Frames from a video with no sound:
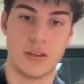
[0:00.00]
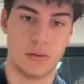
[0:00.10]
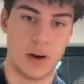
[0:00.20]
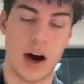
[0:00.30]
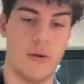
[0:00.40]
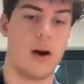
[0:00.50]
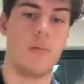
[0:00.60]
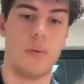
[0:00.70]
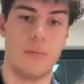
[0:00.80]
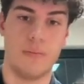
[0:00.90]
to higher up
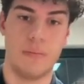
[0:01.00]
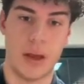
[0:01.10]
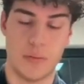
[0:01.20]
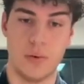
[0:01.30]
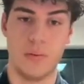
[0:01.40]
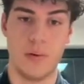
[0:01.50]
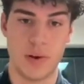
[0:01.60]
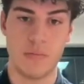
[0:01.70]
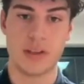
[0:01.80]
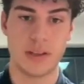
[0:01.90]
people
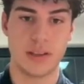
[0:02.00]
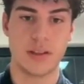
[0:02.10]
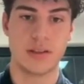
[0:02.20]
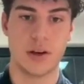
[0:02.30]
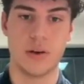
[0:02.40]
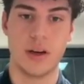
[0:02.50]
within businesses. So